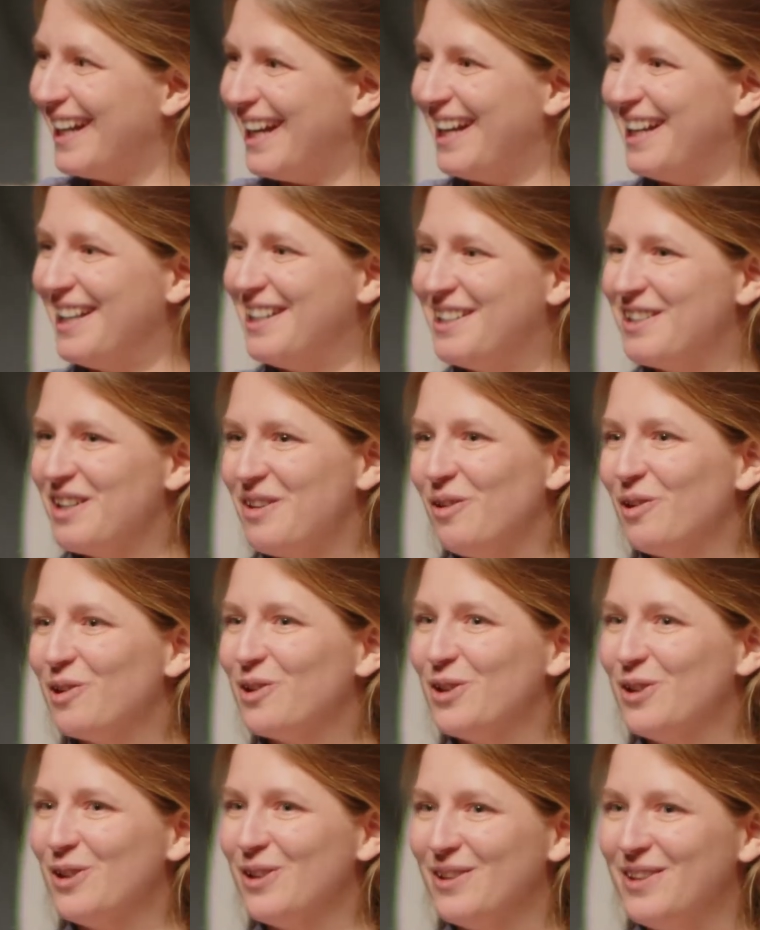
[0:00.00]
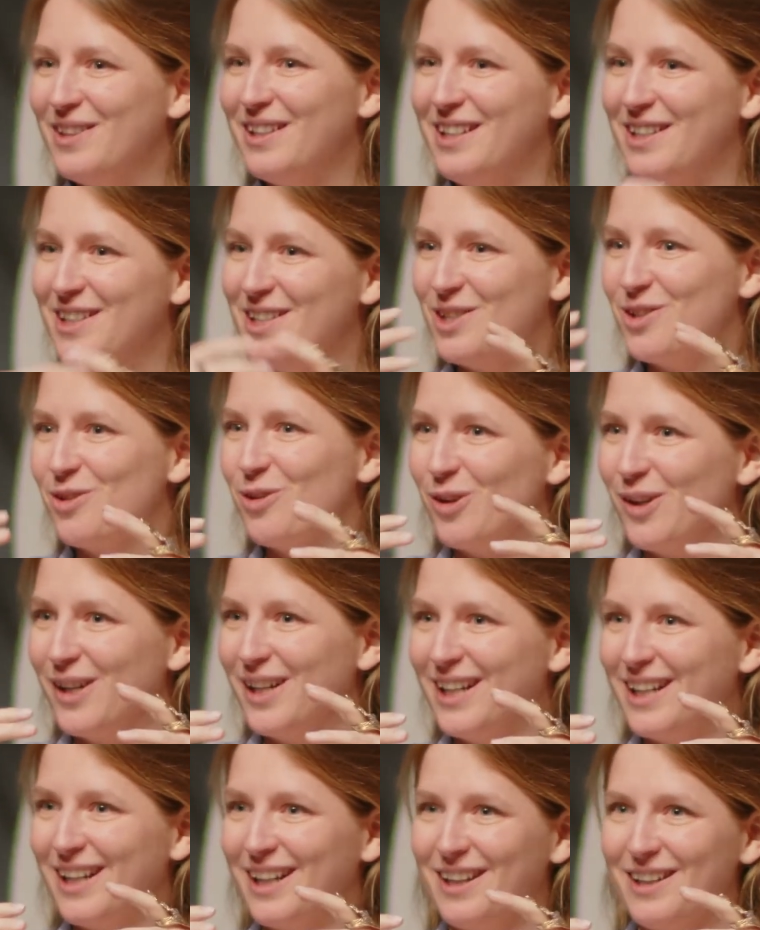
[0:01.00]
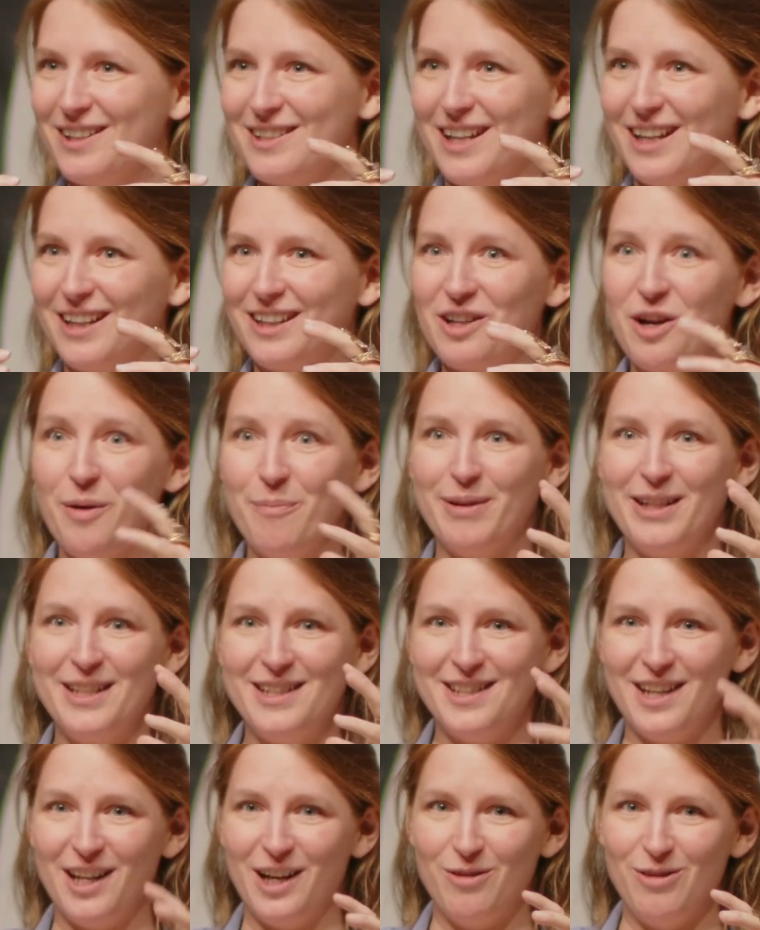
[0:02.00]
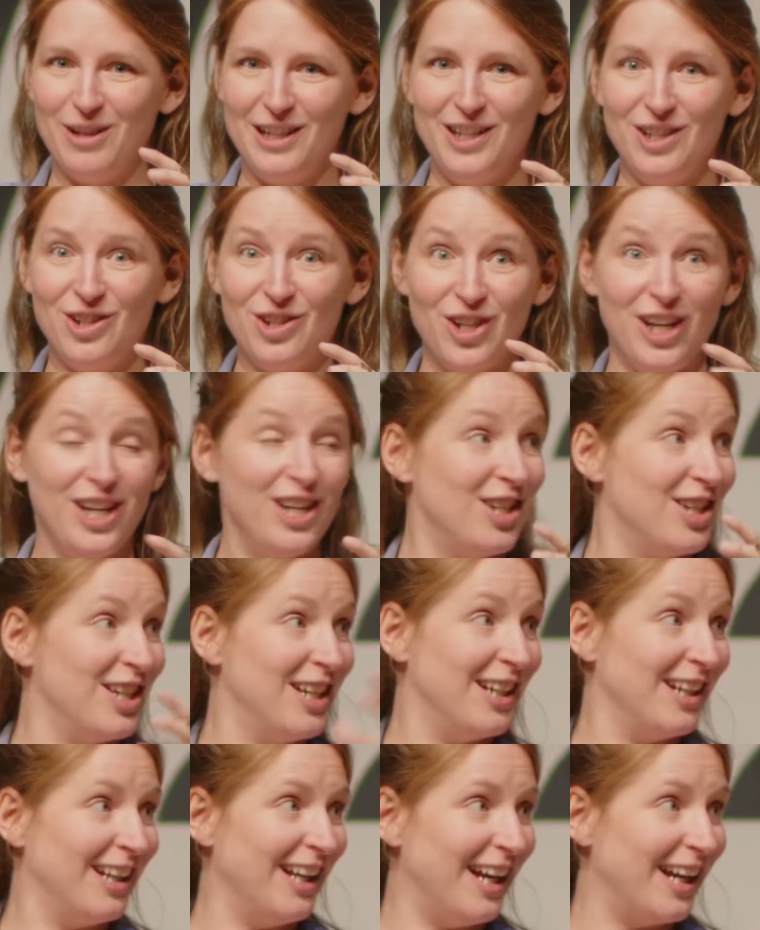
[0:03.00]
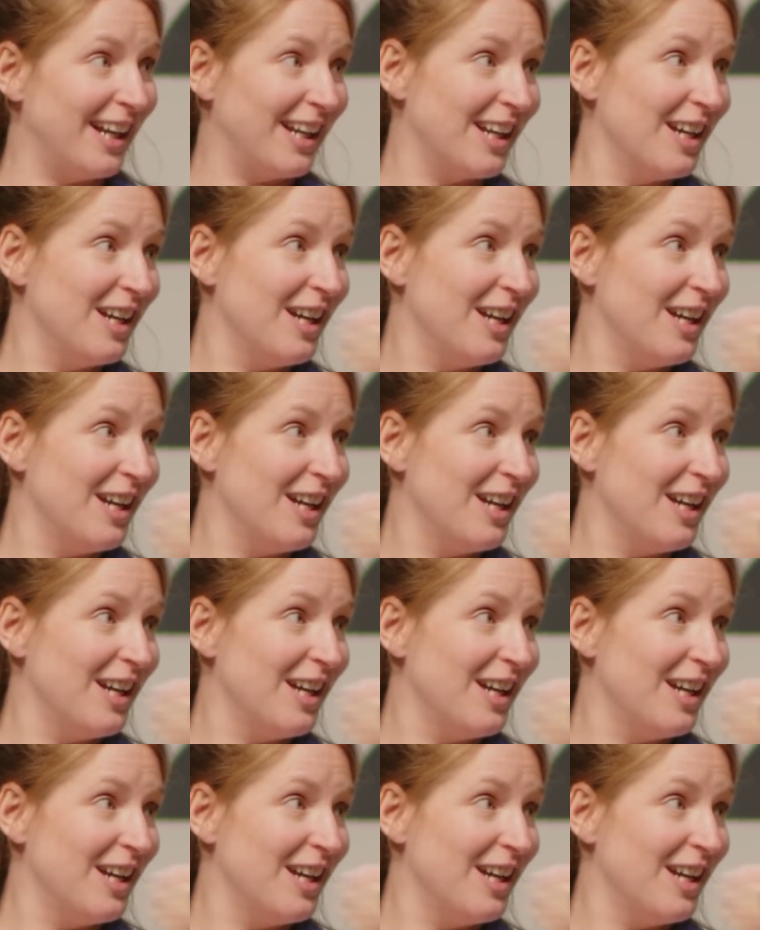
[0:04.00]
And although it is growing and there's like companies that are really changing, like